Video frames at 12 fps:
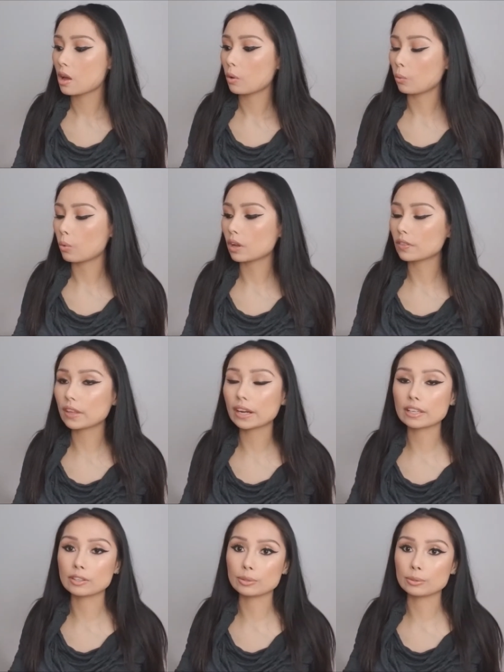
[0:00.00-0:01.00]
one that I
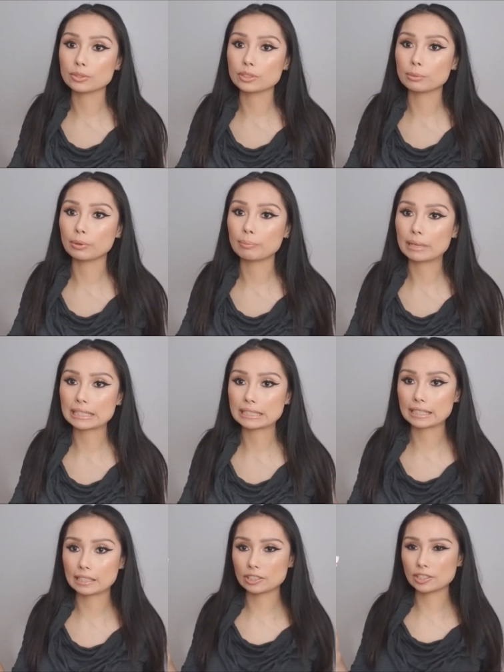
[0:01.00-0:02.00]
used when my
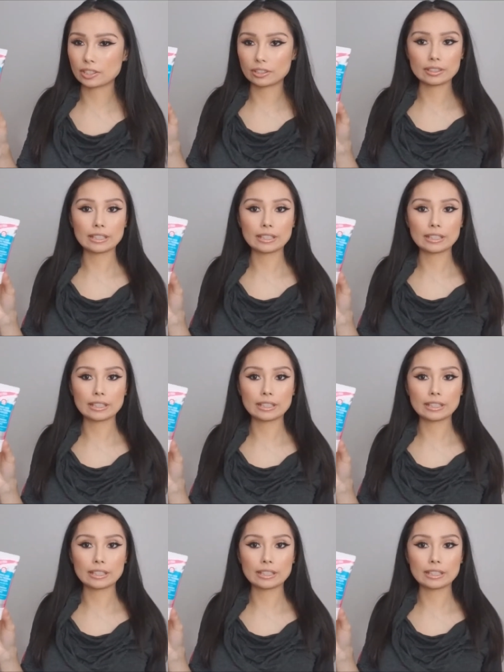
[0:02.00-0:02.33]
skin started